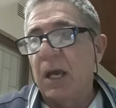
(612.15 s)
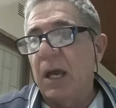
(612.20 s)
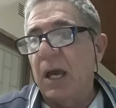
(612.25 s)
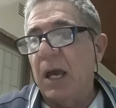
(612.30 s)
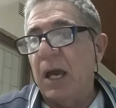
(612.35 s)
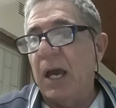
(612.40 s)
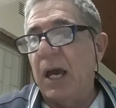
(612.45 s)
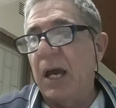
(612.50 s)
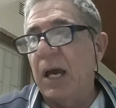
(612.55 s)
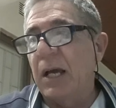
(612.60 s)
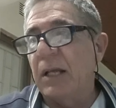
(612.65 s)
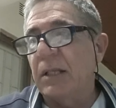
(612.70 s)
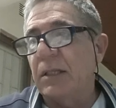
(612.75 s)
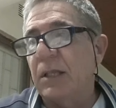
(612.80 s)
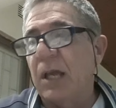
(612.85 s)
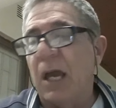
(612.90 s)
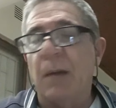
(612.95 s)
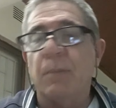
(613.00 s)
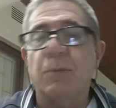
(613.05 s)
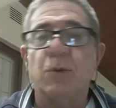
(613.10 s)
and
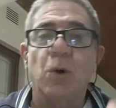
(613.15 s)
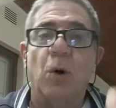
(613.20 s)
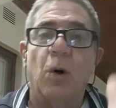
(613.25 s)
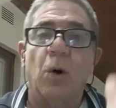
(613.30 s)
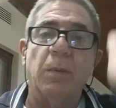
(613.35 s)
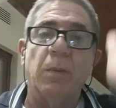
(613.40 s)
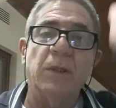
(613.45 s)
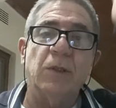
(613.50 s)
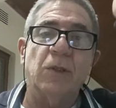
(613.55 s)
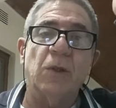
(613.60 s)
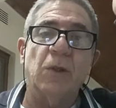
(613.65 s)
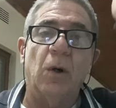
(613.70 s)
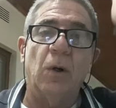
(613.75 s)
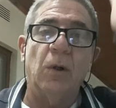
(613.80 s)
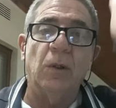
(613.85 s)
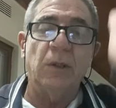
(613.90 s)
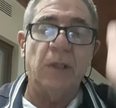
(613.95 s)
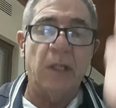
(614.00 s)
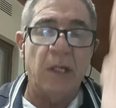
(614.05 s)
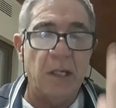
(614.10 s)
absorbance on
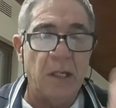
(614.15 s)
the